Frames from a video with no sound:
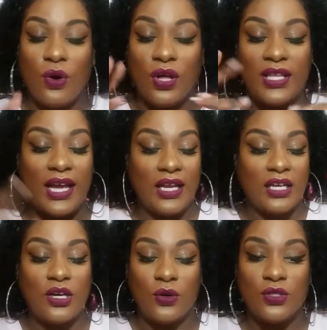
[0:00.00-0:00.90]
all
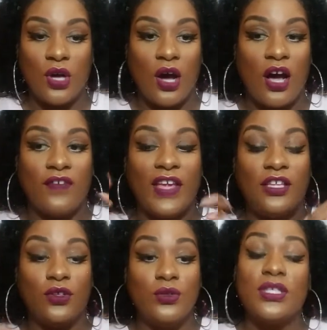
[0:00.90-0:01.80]
that goes off
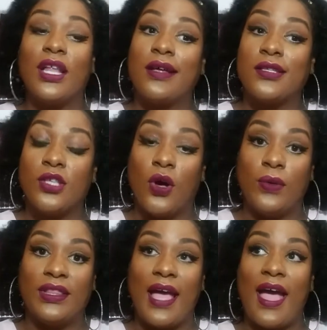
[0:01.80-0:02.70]
and you lose a lot of salt
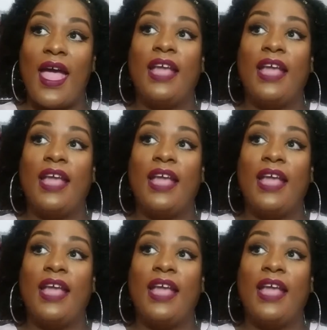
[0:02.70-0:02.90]
with that,